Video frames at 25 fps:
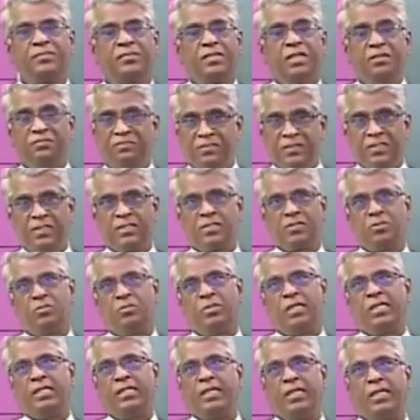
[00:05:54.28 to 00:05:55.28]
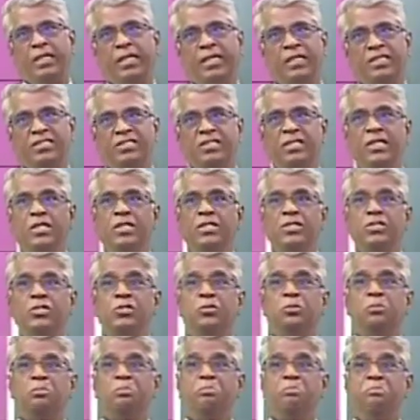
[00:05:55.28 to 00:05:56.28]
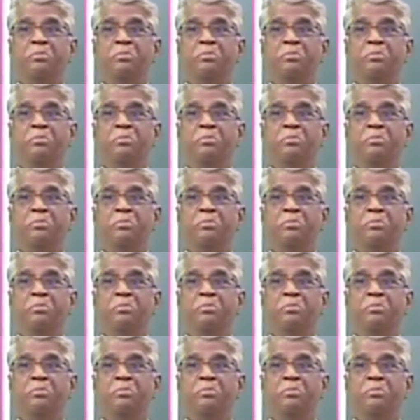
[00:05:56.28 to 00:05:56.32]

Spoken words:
The first one is to